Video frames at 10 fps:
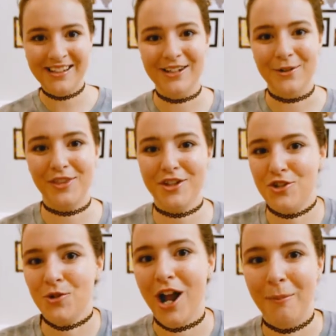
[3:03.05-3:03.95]
You know, the
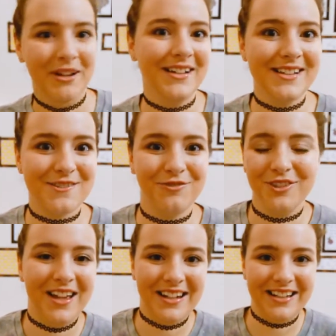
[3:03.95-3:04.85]
drama is
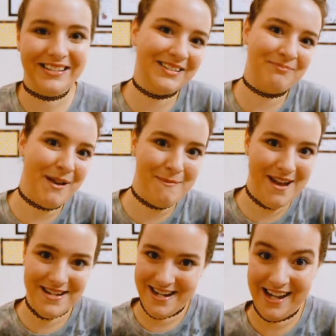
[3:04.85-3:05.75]
flooding my
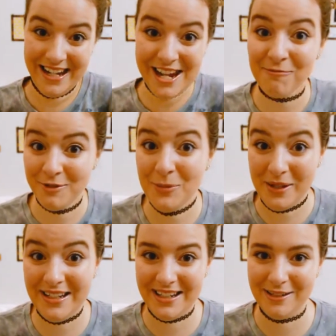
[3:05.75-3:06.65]
body, and I can't feel my
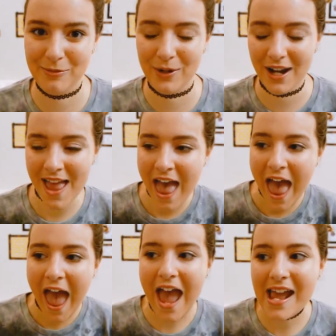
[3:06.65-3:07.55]
knee anymore.
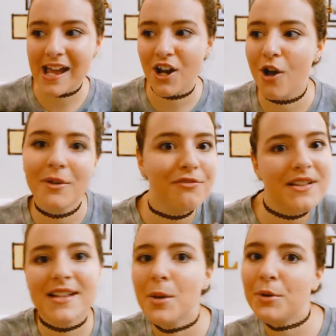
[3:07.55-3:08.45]
And all my
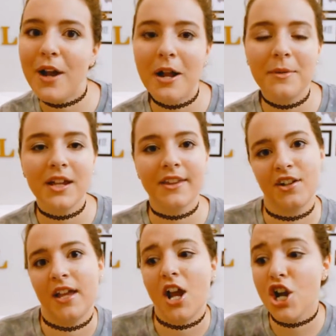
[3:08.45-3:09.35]
friends come around me, and they're
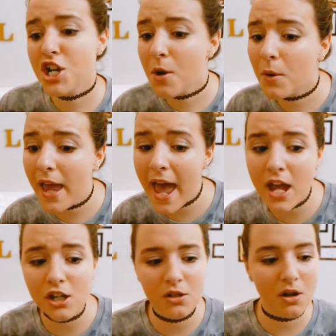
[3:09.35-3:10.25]
like, "Are you okay?
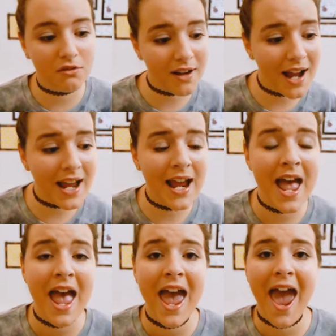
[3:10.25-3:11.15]
Are you all right?"
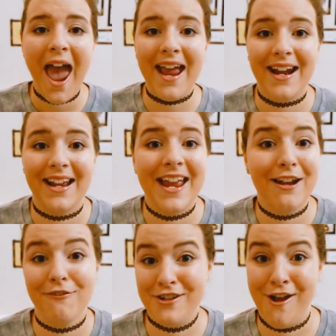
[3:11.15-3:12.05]
And I can't
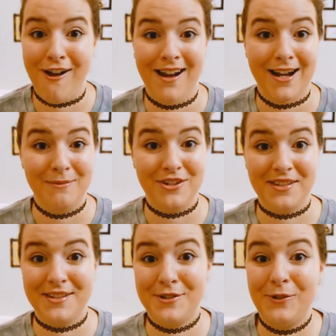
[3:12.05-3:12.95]
even talk, and I'm
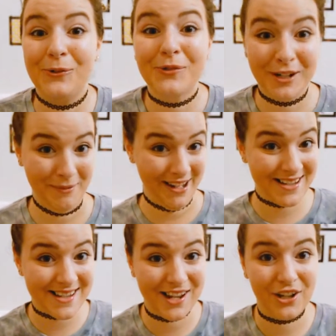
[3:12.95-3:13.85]
just screaming
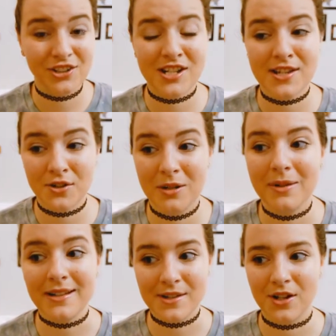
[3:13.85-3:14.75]
still, just
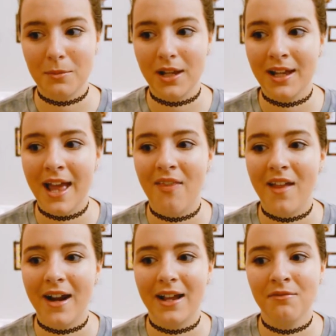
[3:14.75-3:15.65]
screaming and screaming. And then
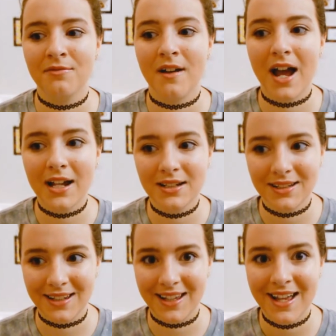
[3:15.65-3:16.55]
I
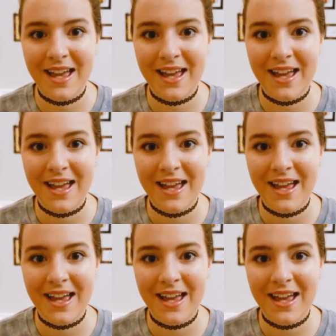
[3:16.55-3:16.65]
finally